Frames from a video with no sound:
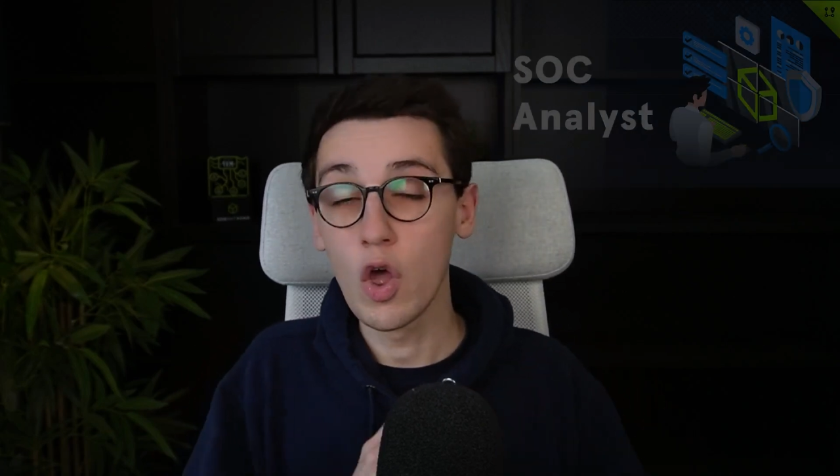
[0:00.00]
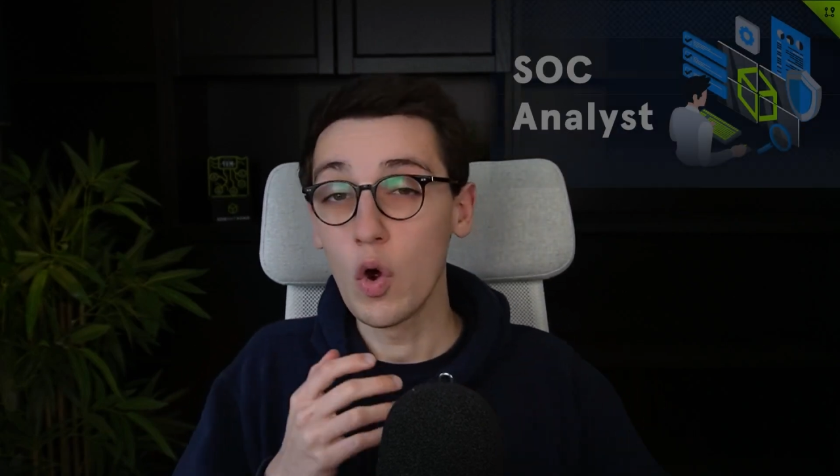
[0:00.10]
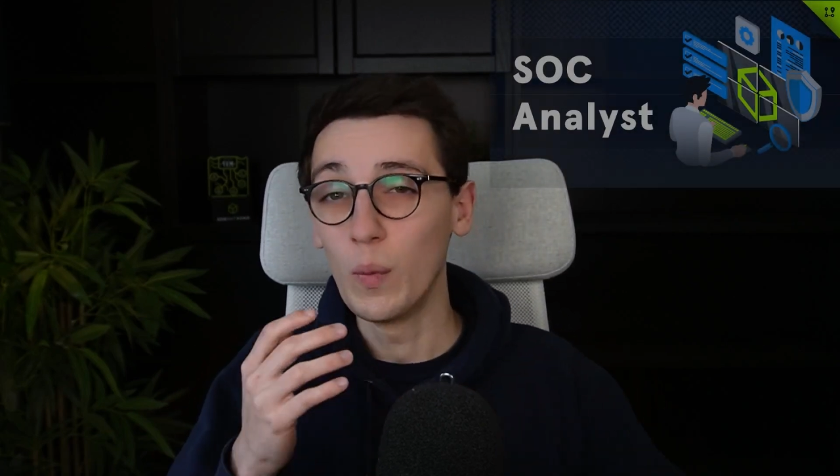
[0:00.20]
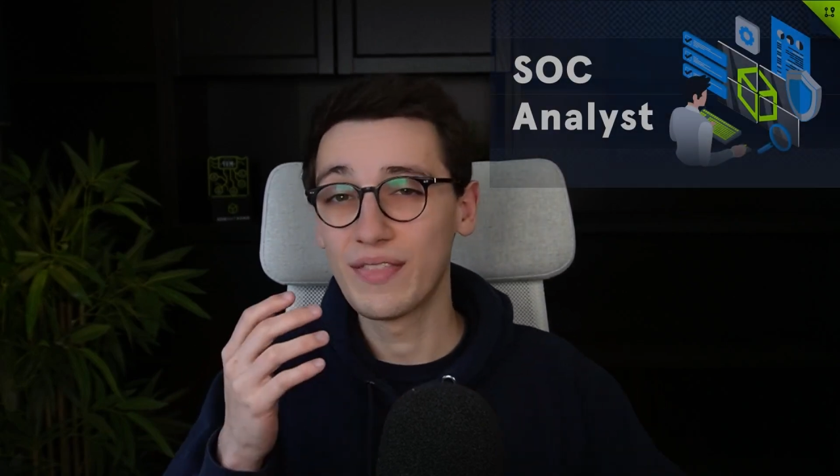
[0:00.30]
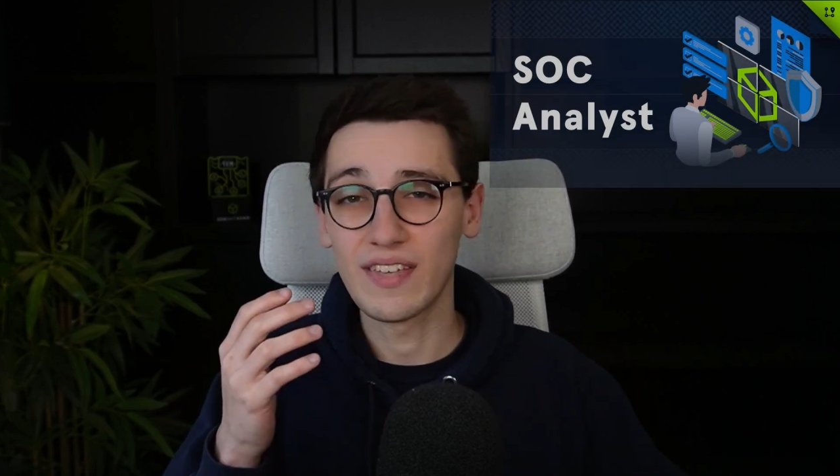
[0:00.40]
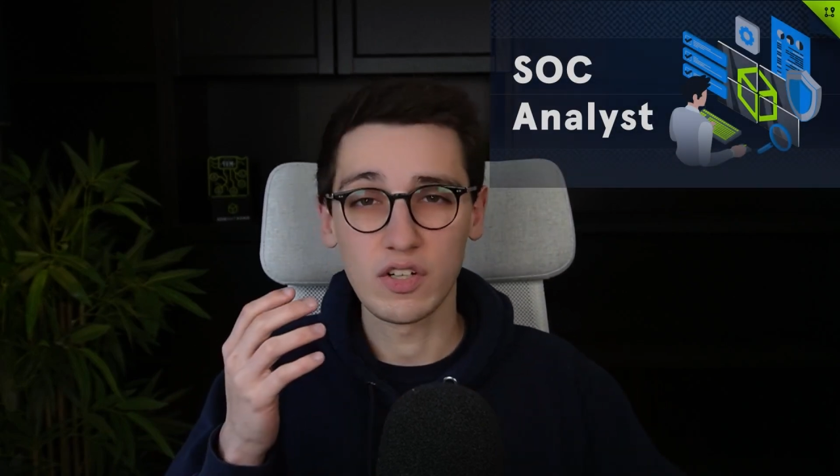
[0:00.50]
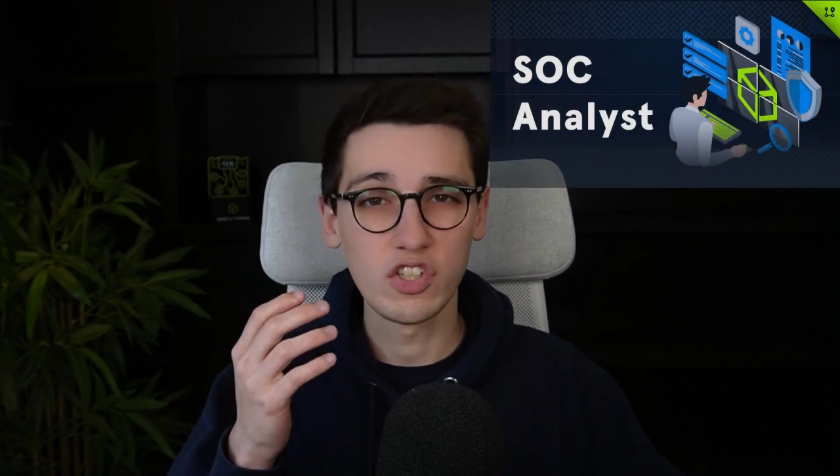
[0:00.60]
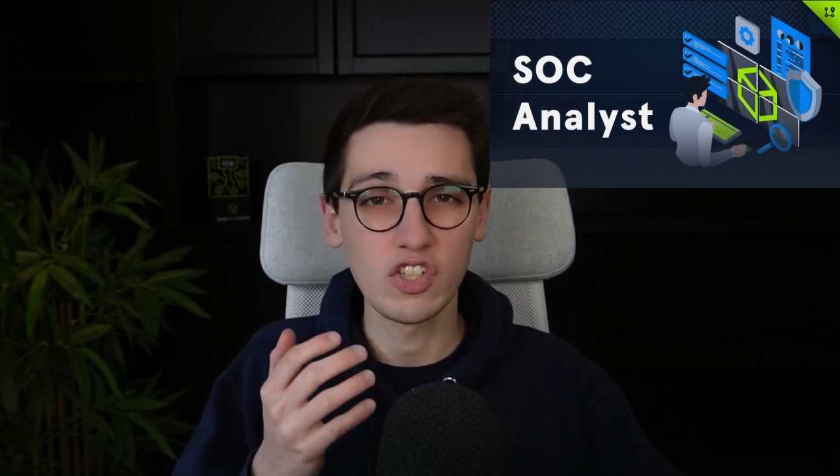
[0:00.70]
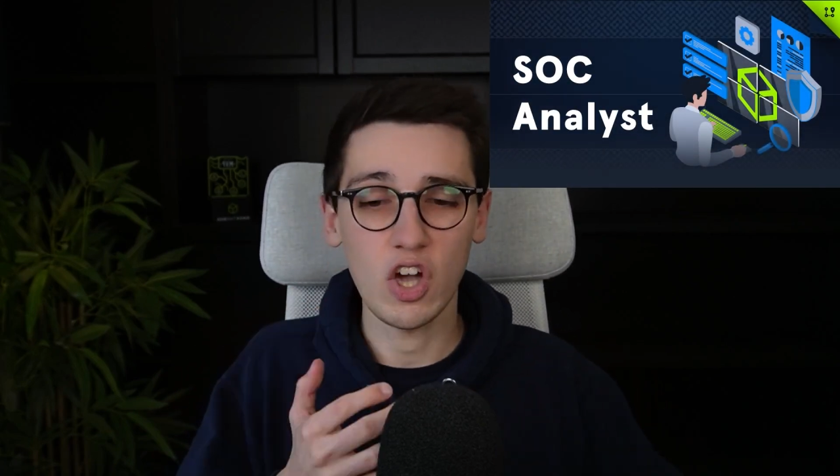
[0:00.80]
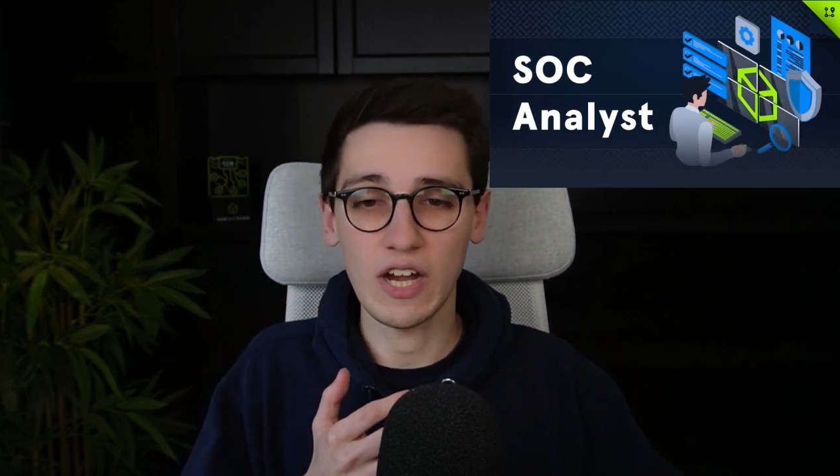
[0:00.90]
with their
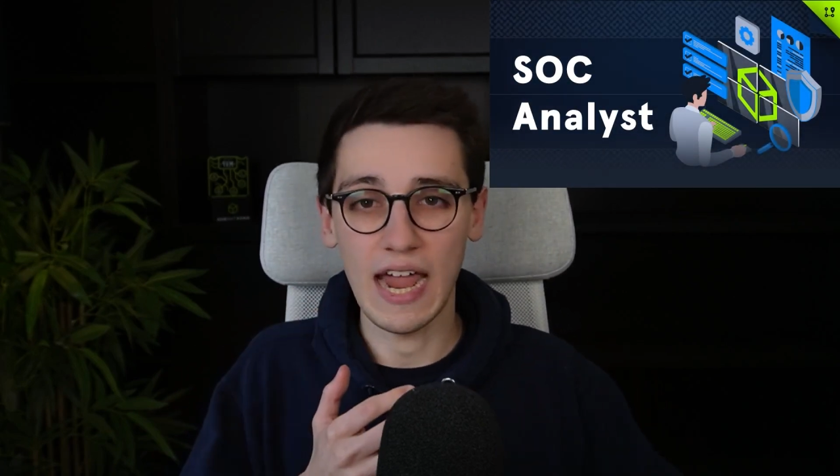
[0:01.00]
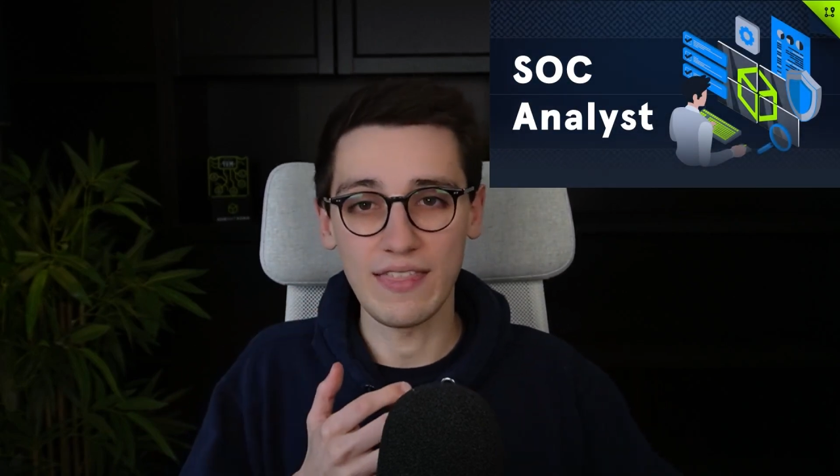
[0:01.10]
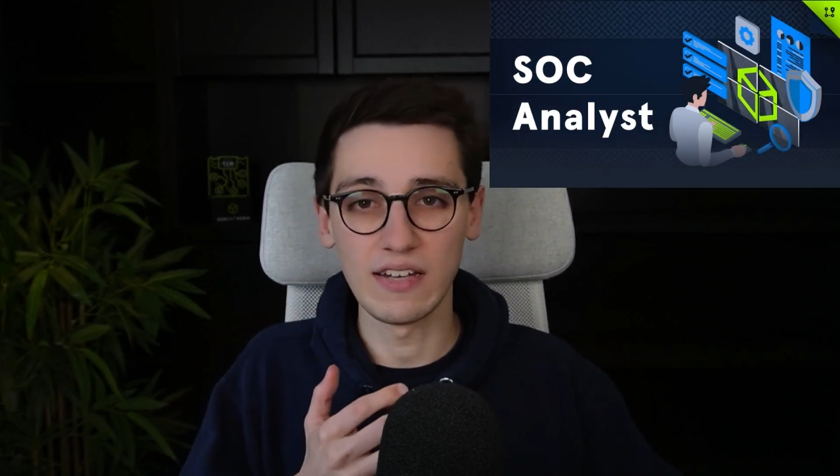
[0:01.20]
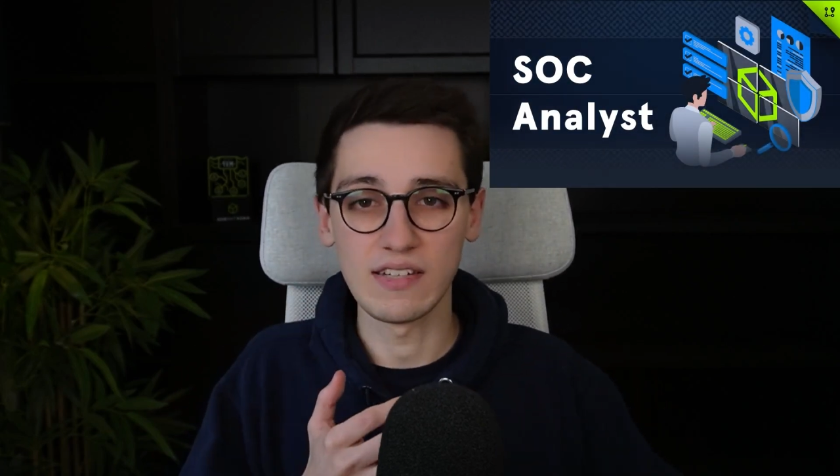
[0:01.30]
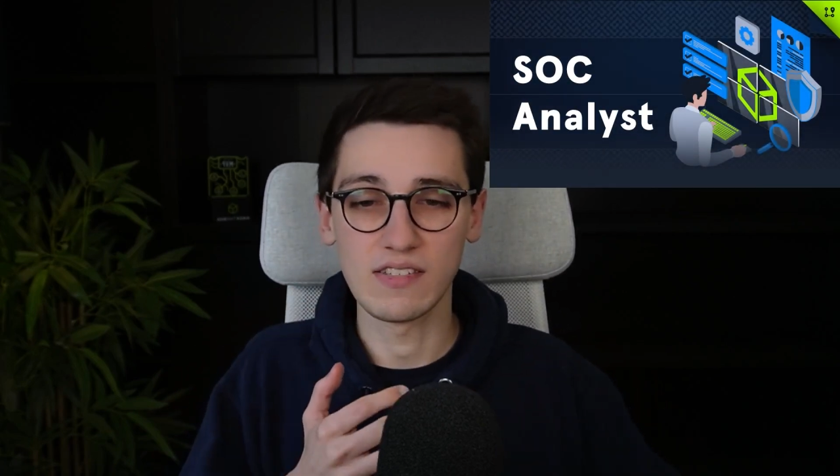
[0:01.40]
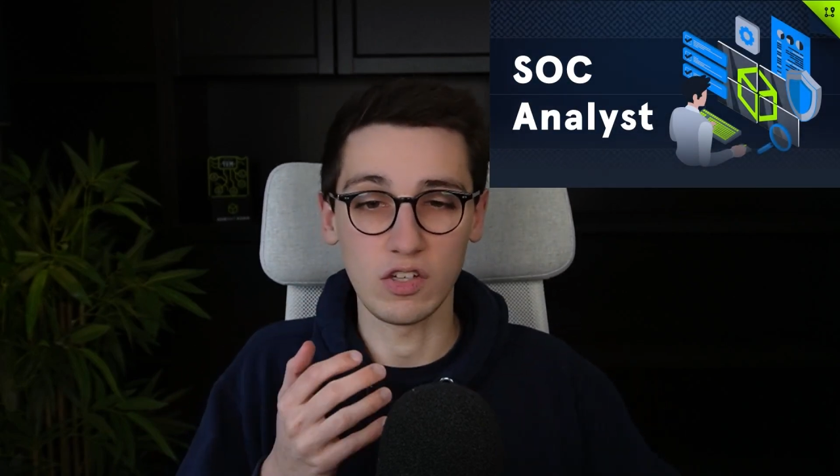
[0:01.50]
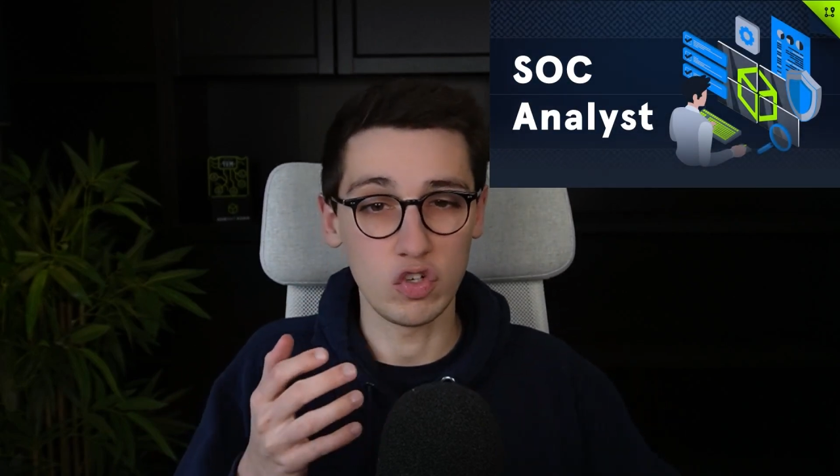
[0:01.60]
SOC analyst